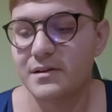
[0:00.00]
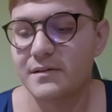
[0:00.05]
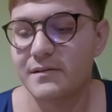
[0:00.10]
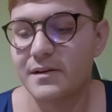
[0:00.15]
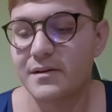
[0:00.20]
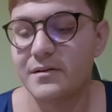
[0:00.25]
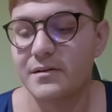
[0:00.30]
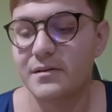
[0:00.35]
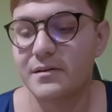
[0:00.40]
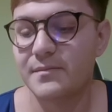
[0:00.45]
if
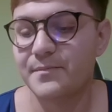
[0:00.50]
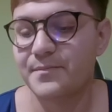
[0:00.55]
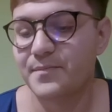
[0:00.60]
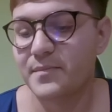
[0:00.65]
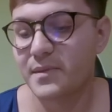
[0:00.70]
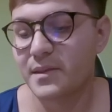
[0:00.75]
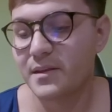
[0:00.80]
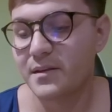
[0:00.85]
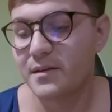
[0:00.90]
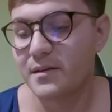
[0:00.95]
I
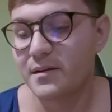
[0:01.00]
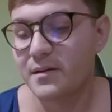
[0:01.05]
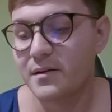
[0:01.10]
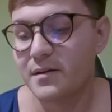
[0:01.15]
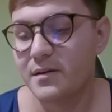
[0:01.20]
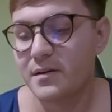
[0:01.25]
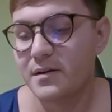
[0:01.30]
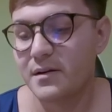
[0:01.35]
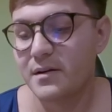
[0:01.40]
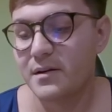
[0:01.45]

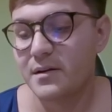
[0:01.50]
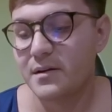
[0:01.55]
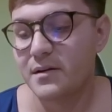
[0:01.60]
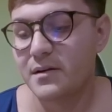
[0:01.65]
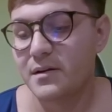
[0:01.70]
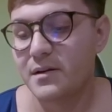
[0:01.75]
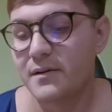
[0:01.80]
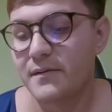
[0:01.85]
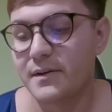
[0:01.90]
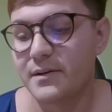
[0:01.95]

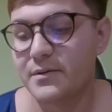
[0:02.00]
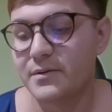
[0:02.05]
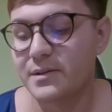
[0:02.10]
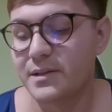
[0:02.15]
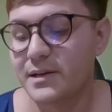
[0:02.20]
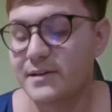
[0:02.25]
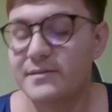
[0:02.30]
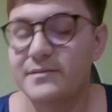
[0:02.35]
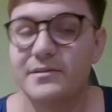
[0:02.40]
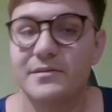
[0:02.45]
if I do a
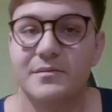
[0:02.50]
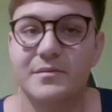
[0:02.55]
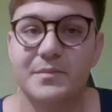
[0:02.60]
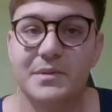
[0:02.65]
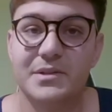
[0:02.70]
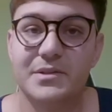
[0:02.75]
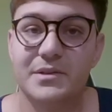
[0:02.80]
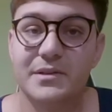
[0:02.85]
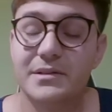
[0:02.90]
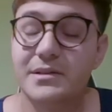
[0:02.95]
live stream on me
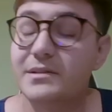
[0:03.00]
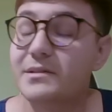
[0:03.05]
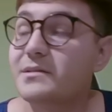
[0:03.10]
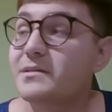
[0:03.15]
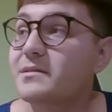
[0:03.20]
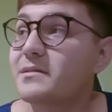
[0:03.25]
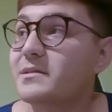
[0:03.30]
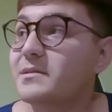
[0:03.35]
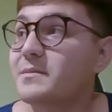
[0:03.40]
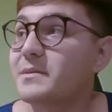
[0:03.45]
trucking,
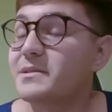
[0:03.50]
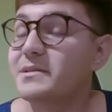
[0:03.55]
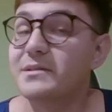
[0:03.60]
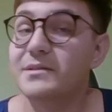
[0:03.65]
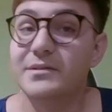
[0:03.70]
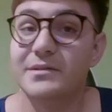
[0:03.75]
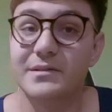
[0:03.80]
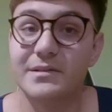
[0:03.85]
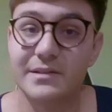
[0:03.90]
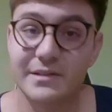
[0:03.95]
especially
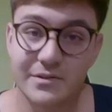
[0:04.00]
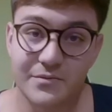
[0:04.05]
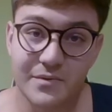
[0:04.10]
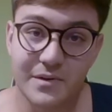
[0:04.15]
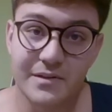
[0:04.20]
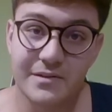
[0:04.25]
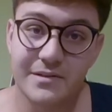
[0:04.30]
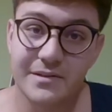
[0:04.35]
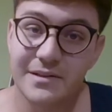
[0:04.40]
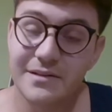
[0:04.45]
during these
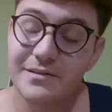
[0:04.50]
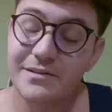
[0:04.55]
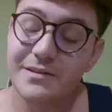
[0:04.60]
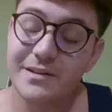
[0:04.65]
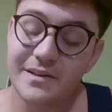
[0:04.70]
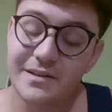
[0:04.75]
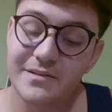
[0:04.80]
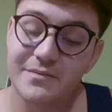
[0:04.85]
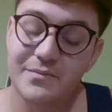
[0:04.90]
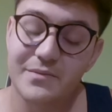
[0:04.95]
weathers now. It's
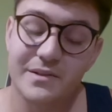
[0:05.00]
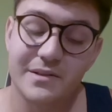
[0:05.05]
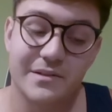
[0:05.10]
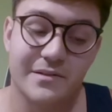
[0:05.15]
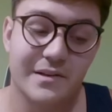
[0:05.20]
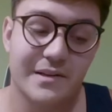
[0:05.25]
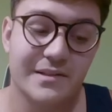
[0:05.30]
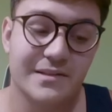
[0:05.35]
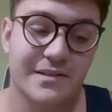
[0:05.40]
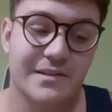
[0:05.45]
gets pretty
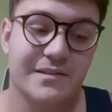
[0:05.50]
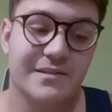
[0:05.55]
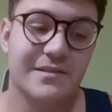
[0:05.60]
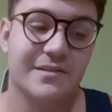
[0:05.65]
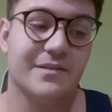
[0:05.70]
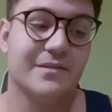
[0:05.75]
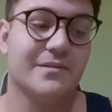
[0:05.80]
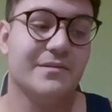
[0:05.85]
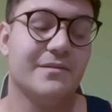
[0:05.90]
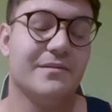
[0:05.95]
crazy,
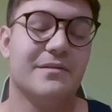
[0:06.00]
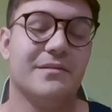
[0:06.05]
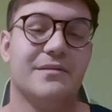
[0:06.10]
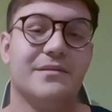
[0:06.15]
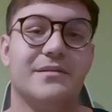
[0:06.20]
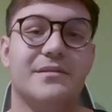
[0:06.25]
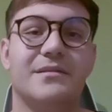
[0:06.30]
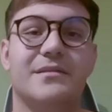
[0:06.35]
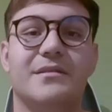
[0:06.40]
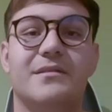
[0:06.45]
so.
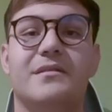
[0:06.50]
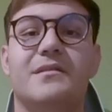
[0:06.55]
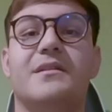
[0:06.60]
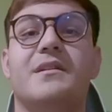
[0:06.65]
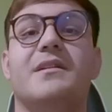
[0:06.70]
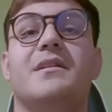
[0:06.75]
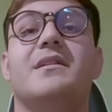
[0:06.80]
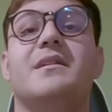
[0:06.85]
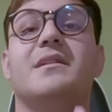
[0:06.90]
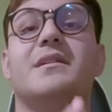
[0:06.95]

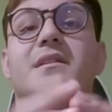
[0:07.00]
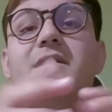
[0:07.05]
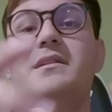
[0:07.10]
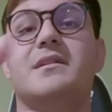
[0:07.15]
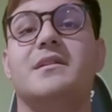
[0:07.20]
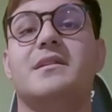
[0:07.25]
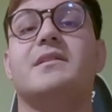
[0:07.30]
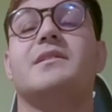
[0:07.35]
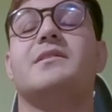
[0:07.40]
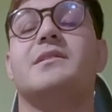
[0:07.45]

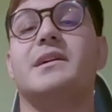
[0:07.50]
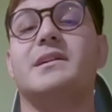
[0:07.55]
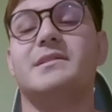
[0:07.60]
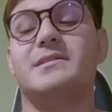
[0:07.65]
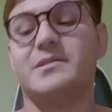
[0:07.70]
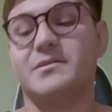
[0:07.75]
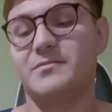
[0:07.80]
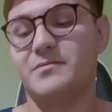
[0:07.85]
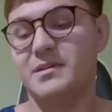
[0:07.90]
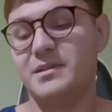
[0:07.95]
You guys
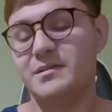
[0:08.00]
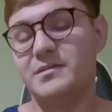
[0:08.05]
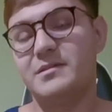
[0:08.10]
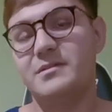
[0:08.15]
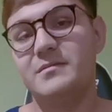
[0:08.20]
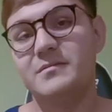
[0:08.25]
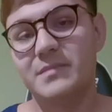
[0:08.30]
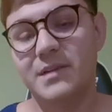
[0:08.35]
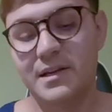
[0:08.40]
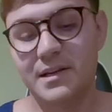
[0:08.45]
are
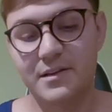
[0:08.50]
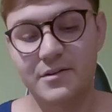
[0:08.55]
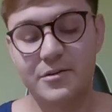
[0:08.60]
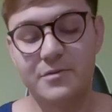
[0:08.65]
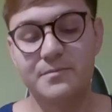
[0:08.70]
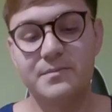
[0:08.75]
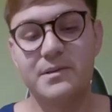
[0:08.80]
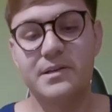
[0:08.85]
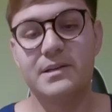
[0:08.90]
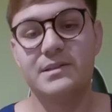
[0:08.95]
welcome, and I
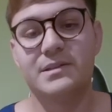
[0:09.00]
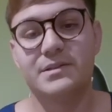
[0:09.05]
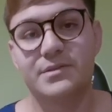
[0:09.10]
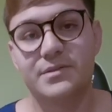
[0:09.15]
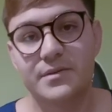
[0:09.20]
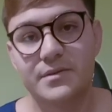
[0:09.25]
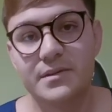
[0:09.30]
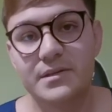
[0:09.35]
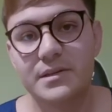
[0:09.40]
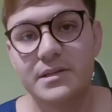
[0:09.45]
hope you guys
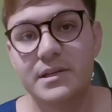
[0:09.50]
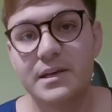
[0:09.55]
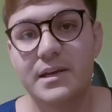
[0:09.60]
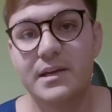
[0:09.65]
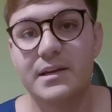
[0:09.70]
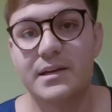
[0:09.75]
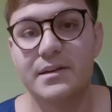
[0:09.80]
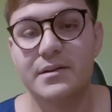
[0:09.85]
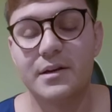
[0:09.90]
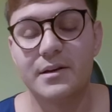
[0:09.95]
enjoyed,
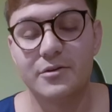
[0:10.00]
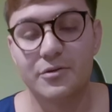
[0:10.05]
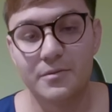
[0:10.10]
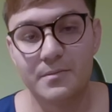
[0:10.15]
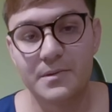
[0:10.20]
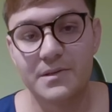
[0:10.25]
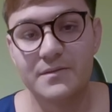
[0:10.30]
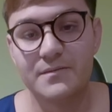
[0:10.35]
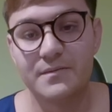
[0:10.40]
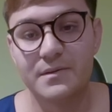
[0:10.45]
and I
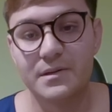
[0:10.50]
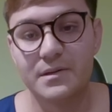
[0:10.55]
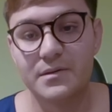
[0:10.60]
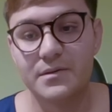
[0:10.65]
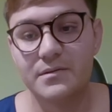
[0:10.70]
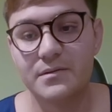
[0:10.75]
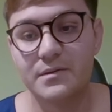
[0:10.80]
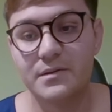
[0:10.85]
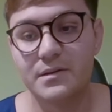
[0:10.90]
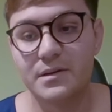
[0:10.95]
hope this
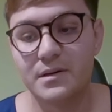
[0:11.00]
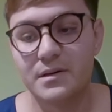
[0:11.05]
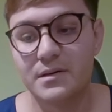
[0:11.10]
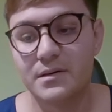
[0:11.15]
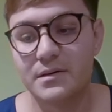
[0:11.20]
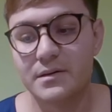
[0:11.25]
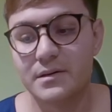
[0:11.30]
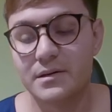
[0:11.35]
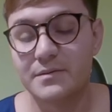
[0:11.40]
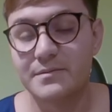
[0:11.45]
video
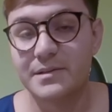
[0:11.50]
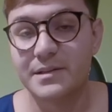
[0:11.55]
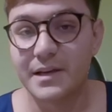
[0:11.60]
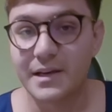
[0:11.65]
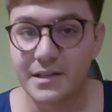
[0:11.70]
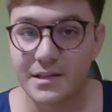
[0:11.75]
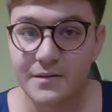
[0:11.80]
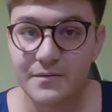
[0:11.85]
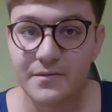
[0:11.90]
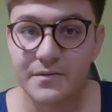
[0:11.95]
uh, comes in
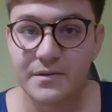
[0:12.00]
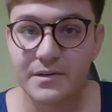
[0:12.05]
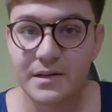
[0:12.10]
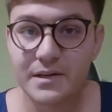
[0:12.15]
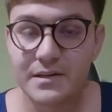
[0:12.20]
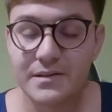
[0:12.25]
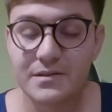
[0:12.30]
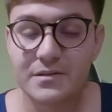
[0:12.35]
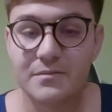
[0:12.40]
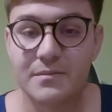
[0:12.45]
handy for you
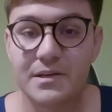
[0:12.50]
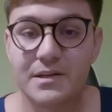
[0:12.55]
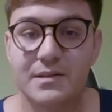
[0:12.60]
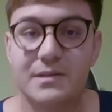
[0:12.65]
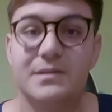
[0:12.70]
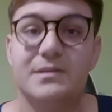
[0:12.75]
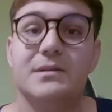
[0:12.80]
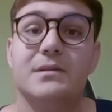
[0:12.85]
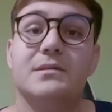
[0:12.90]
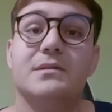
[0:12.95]
guys to make a
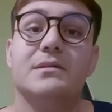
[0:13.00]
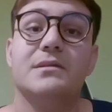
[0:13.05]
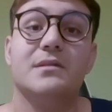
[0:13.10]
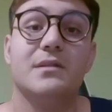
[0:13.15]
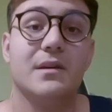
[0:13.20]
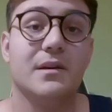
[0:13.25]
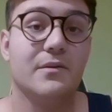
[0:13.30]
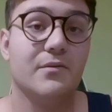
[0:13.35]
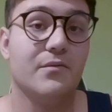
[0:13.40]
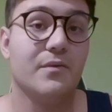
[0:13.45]

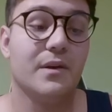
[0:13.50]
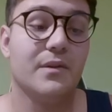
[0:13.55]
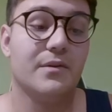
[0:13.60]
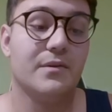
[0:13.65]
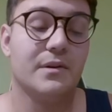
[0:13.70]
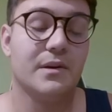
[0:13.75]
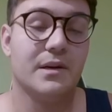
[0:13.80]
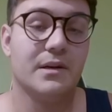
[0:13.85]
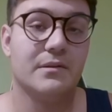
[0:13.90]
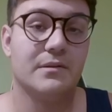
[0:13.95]
decision whether
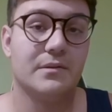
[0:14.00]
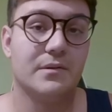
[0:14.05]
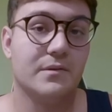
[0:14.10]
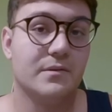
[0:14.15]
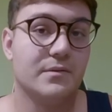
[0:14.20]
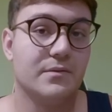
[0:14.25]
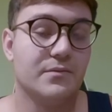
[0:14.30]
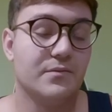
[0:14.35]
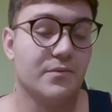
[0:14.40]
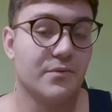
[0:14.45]
or not to go
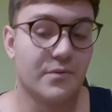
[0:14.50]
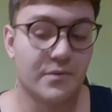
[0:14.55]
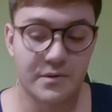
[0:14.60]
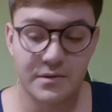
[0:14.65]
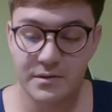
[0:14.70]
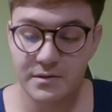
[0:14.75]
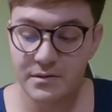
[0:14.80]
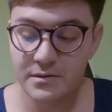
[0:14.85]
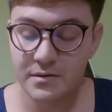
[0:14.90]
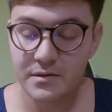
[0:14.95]
to
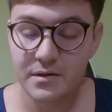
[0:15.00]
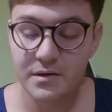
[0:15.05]
Werner.